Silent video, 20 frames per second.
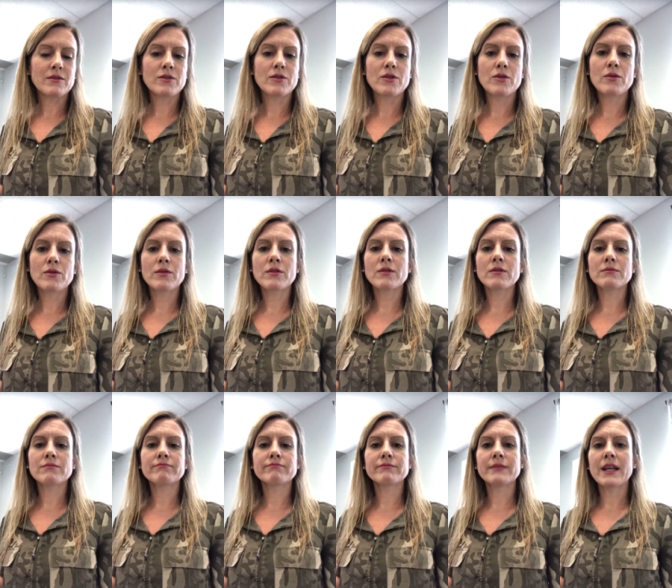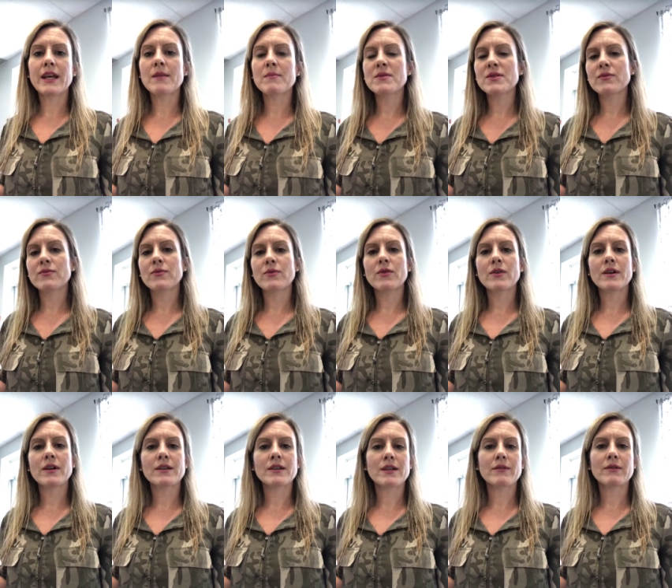cool names
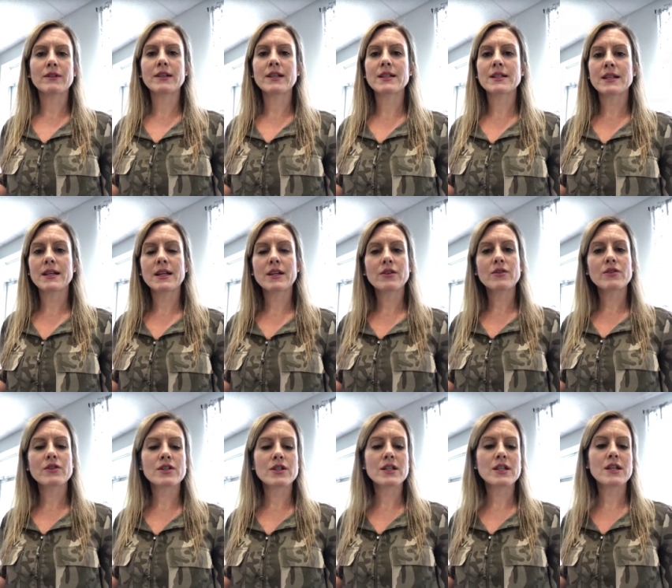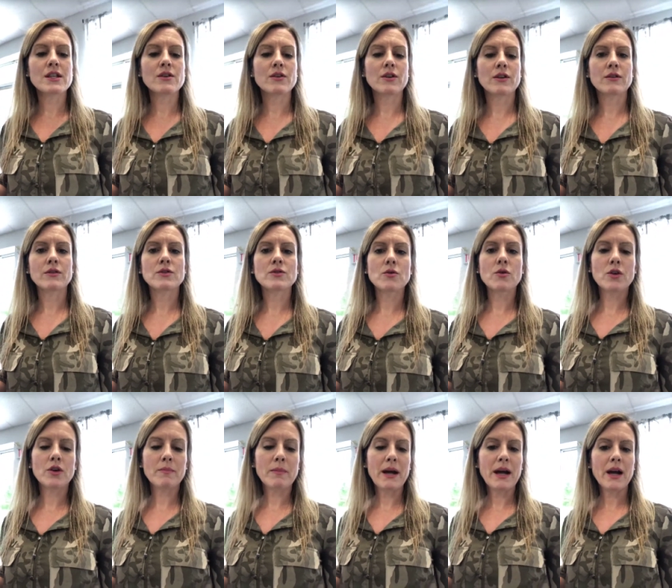for it that relate to energy or
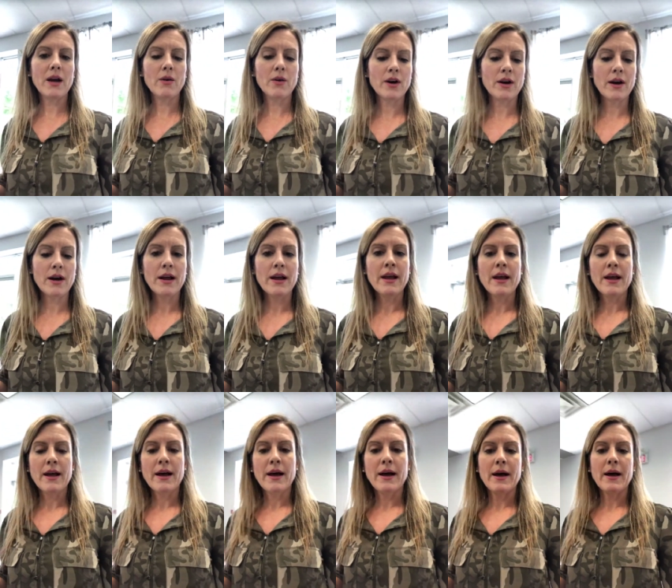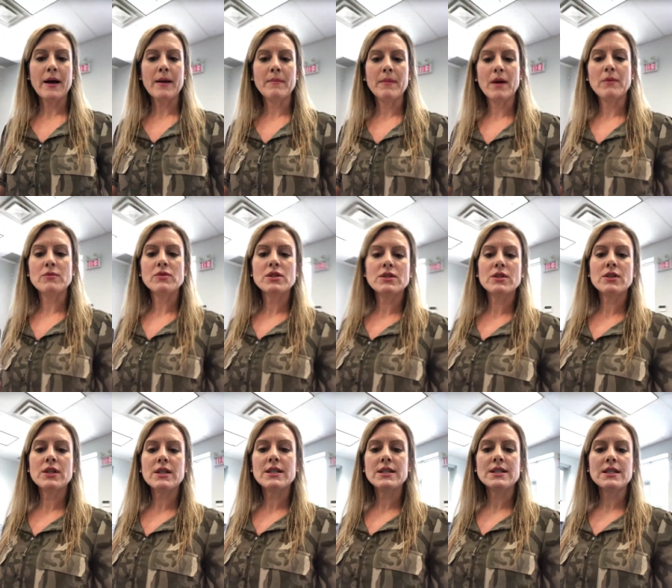solar power. I'm just
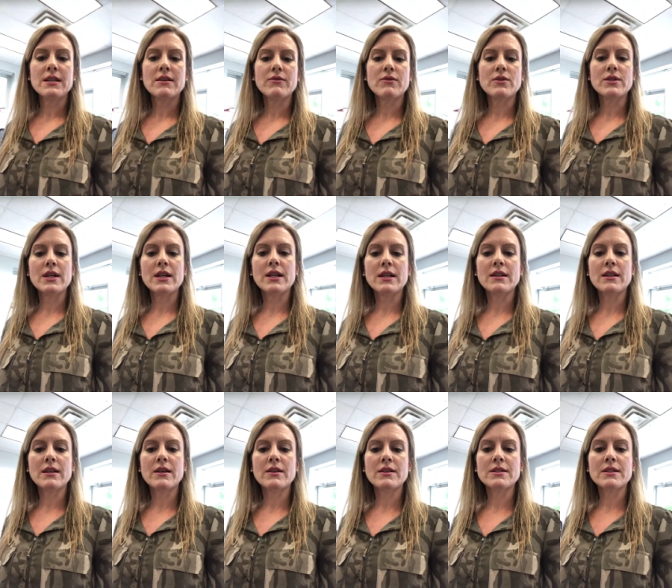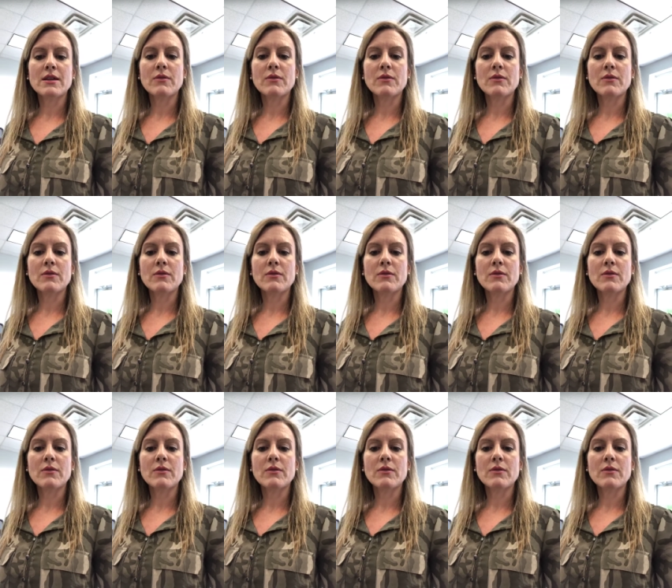going to see if there's anything else that